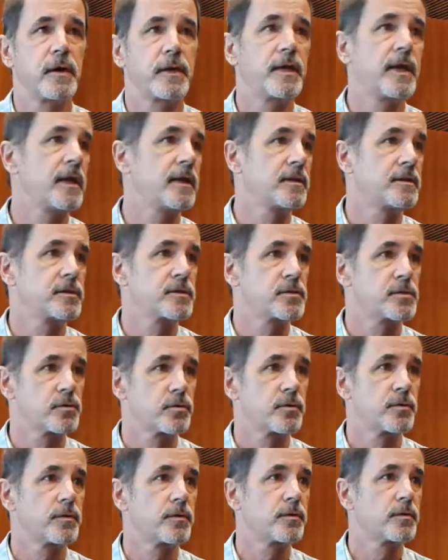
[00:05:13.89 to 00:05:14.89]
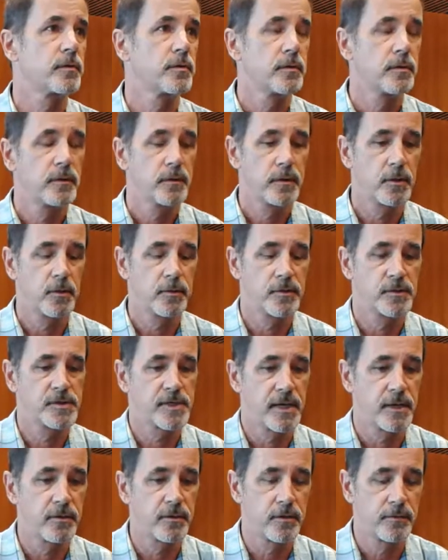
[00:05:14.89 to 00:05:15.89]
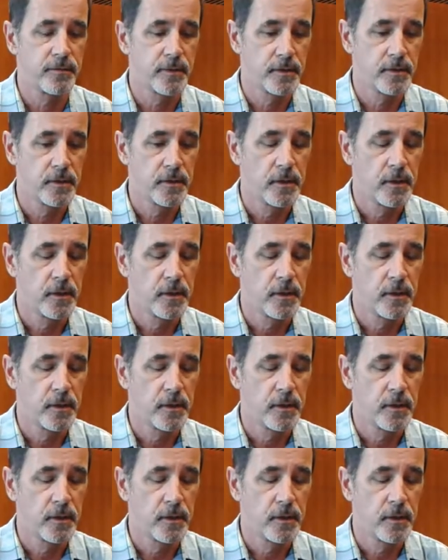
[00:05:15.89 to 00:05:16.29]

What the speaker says: cadence or the sound of it,